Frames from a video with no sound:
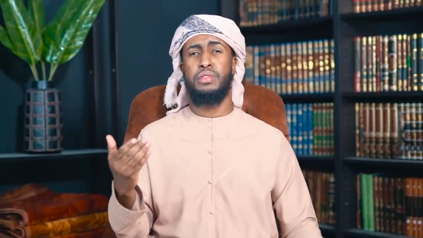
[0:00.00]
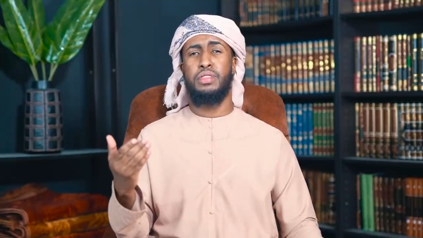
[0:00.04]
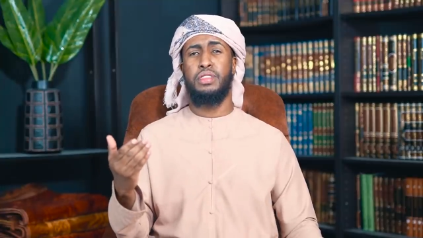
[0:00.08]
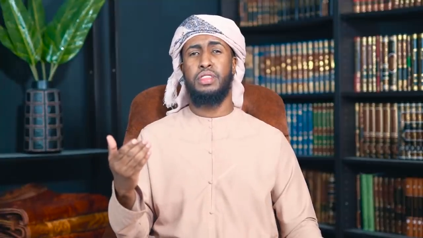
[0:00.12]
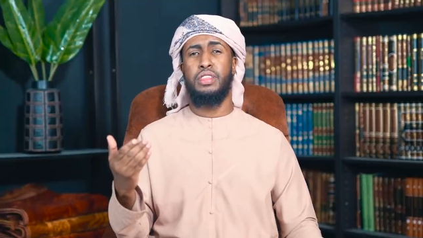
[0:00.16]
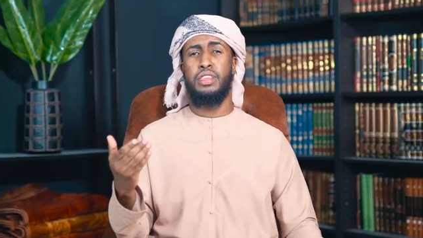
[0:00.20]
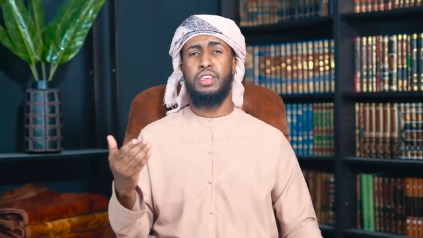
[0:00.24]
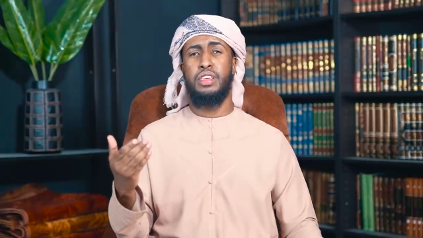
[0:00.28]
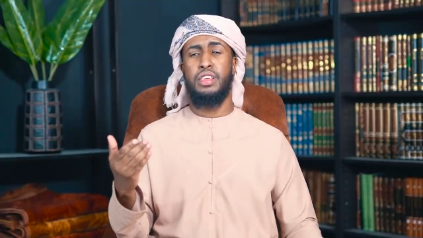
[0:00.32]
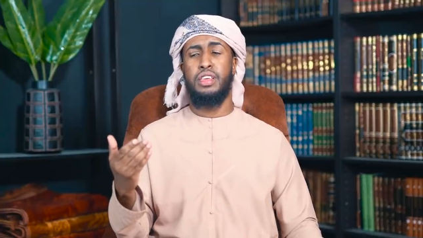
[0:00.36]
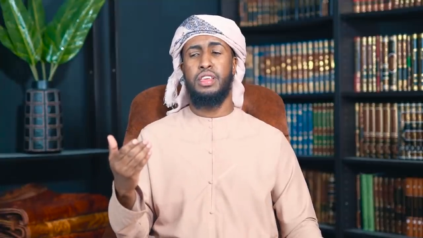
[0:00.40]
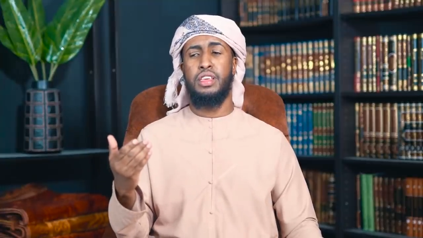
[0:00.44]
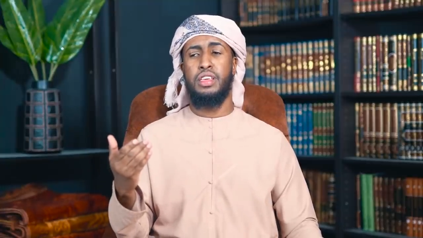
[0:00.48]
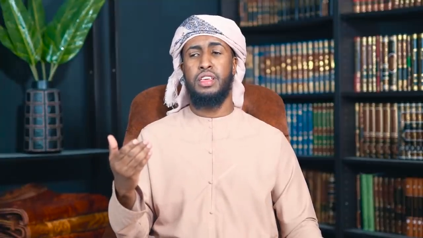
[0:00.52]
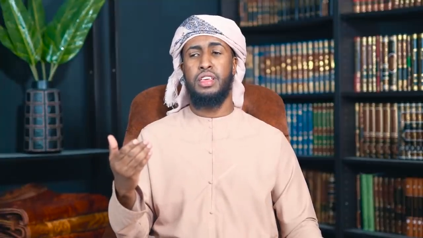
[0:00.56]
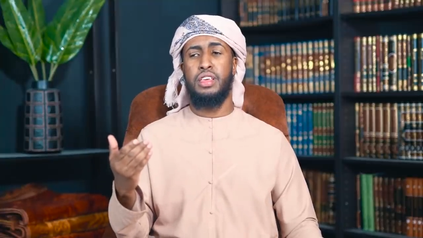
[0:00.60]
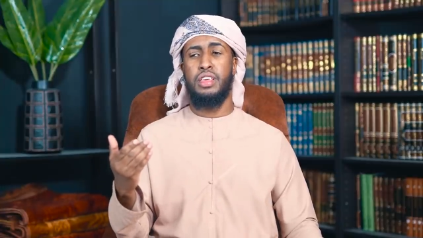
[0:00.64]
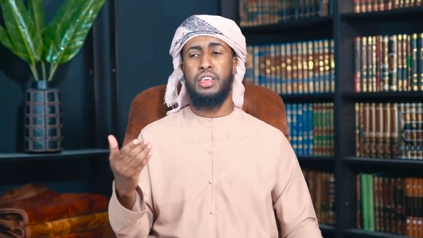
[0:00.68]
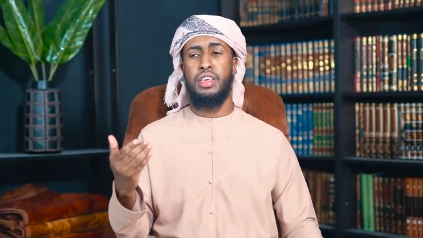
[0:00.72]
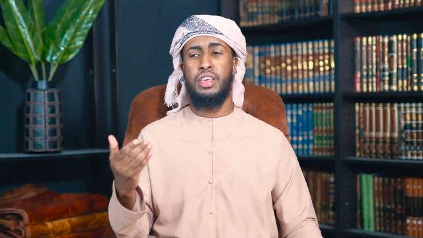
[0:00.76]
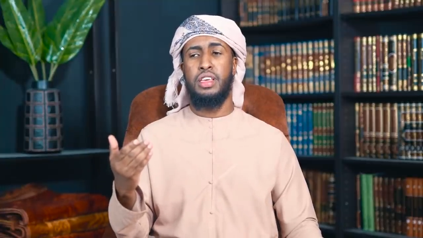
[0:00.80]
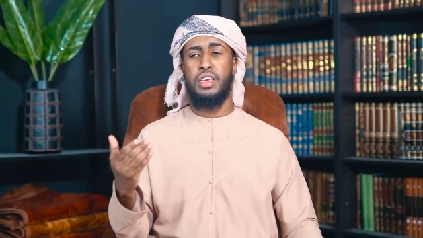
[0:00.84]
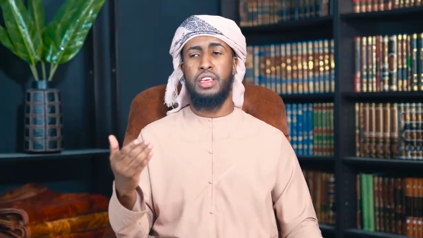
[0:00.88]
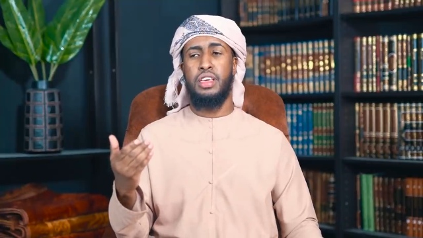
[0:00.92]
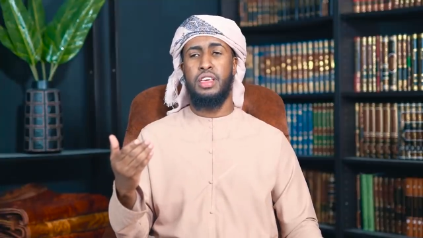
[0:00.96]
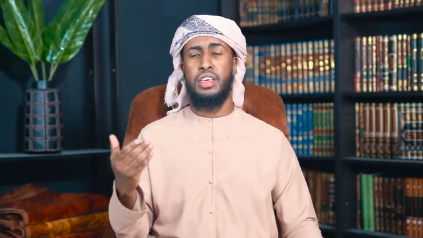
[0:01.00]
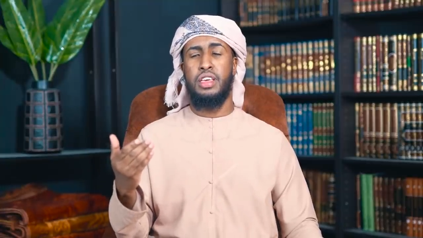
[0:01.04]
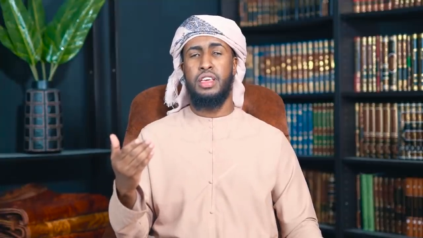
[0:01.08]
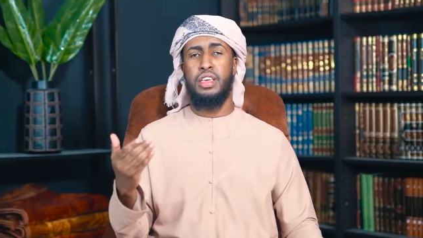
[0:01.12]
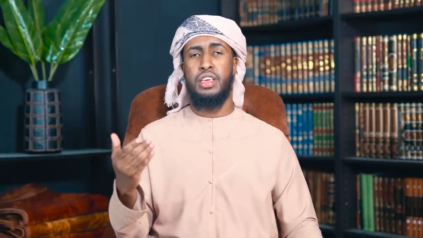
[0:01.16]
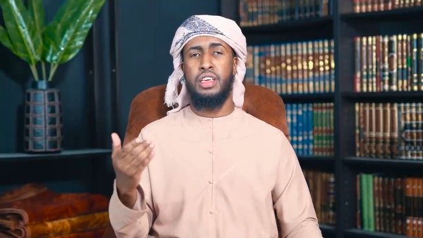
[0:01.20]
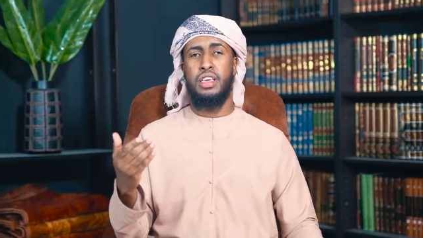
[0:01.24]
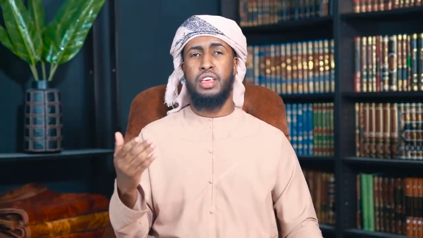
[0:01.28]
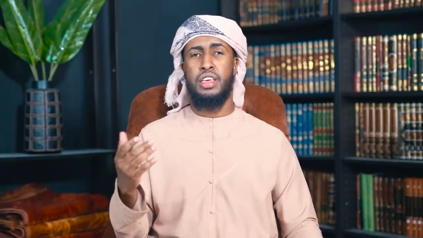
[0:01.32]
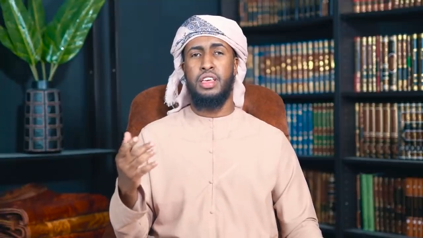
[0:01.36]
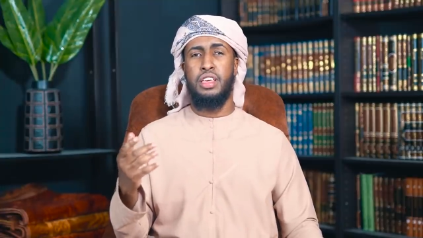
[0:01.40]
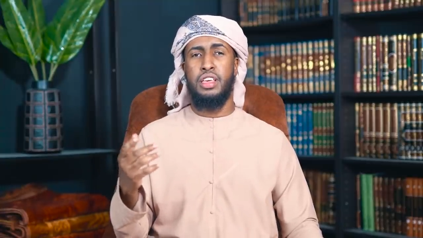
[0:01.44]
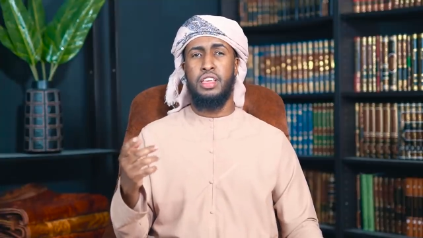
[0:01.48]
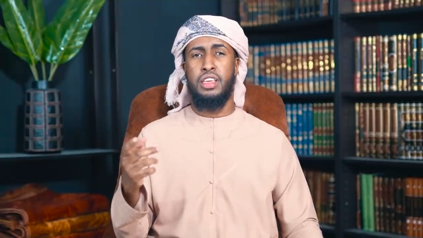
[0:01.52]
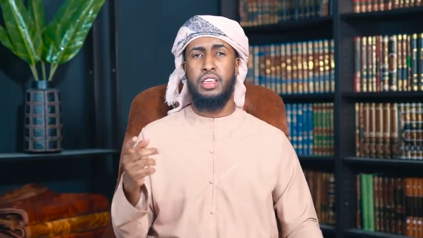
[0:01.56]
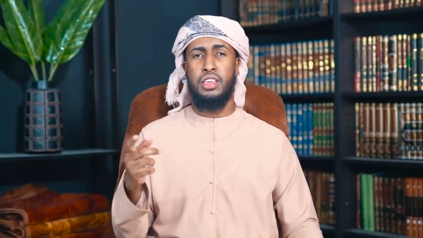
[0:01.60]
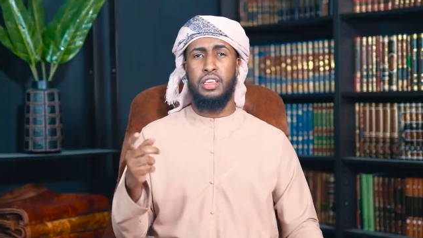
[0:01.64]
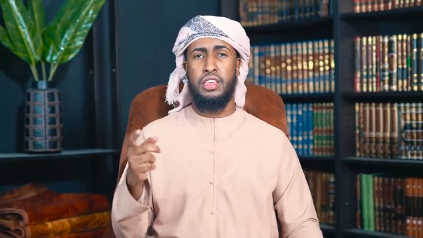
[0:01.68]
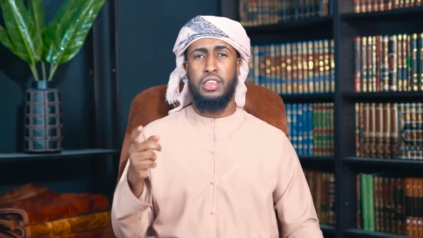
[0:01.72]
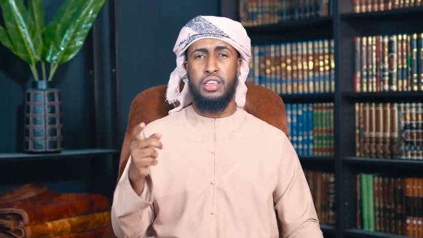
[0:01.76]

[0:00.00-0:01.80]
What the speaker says: [no speech]